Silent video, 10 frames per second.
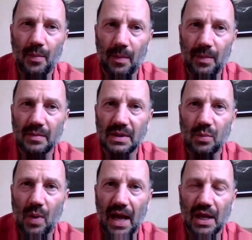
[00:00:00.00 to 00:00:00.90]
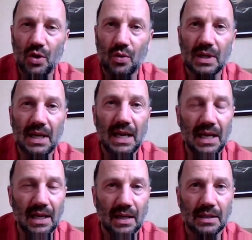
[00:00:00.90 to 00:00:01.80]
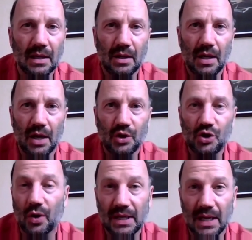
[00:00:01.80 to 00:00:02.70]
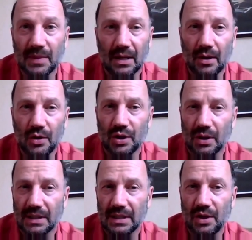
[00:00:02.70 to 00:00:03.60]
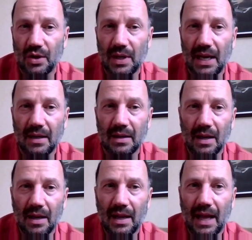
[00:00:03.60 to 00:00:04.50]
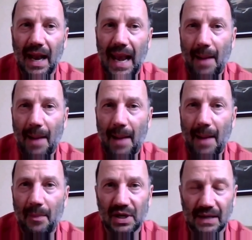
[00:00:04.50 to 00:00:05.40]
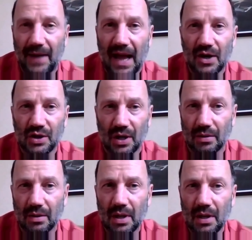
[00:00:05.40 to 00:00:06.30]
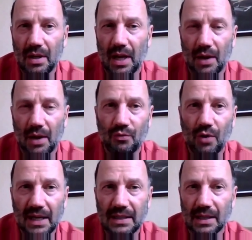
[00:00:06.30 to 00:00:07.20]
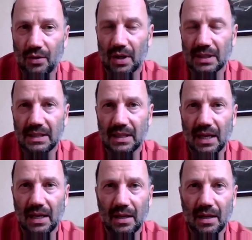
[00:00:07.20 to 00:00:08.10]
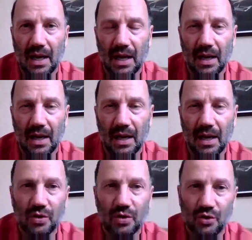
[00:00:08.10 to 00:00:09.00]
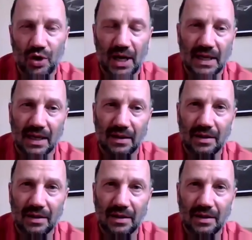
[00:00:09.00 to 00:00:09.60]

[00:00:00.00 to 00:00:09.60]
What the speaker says: problems where you need joined up solutions and you need collaborative action right across the trading